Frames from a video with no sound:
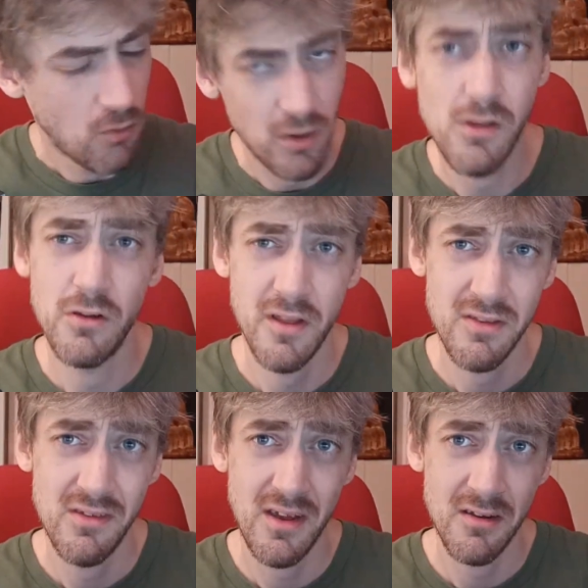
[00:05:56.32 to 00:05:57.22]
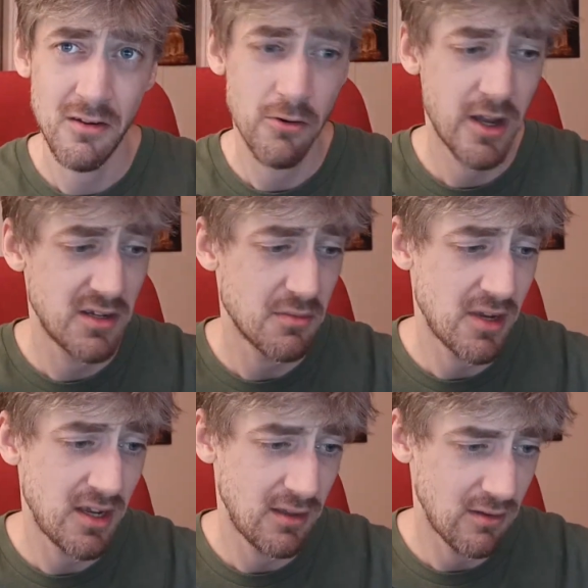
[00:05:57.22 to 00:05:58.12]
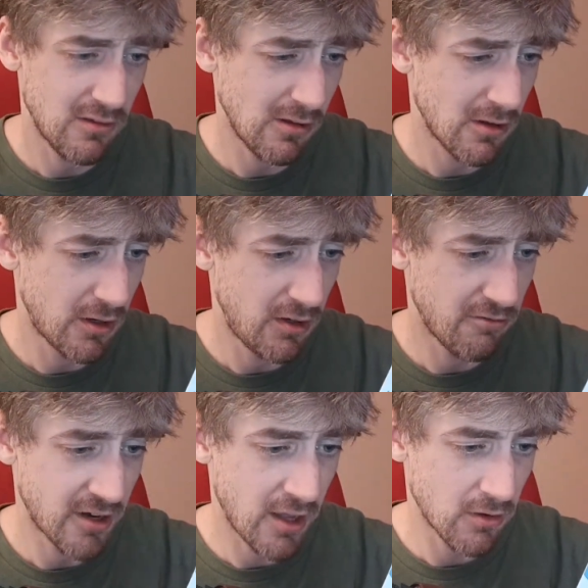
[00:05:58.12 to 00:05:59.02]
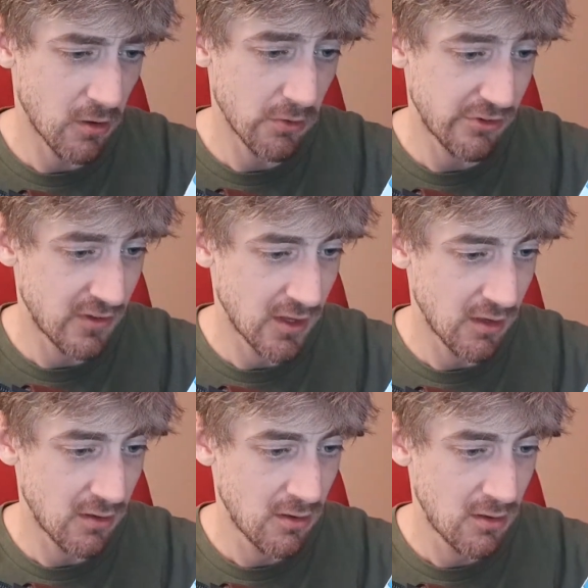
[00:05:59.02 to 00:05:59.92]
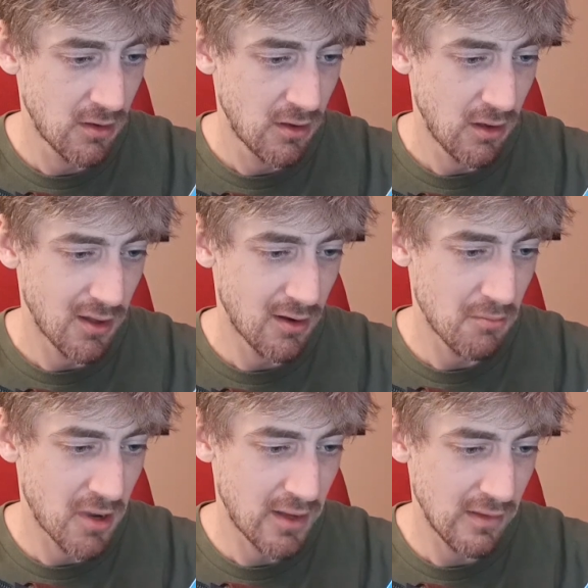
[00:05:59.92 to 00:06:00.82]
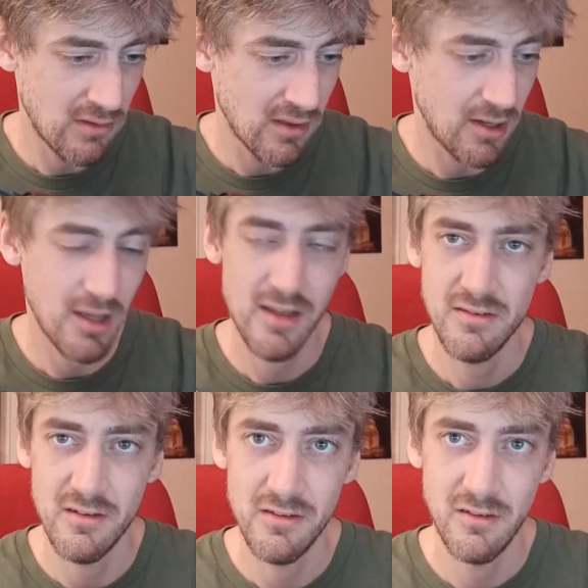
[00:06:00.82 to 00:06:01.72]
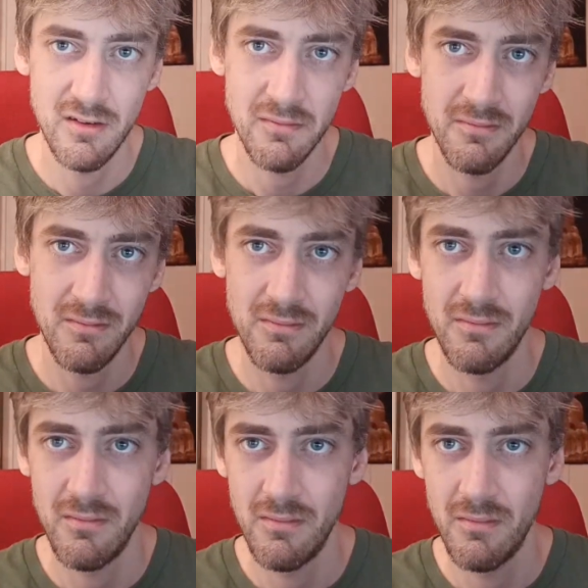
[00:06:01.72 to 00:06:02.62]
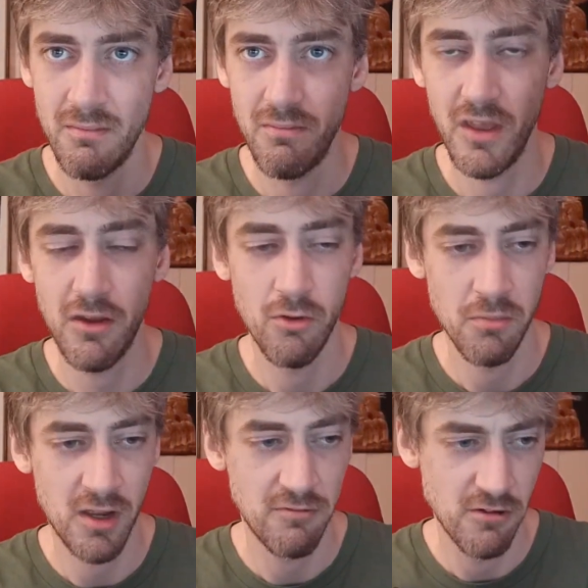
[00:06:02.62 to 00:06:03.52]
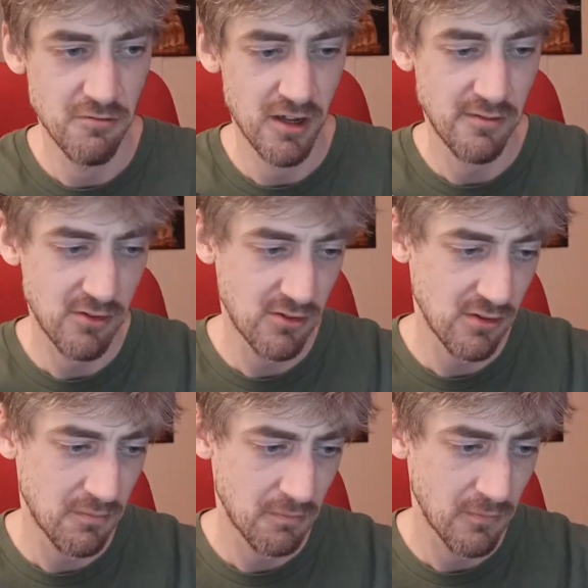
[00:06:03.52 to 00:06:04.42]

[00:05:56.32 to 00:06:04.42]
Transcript: Well, look, that's sounding all right to me. There's a lot of different alcohols in there. I don't mind the acetyl esters. They're doing me a few favors.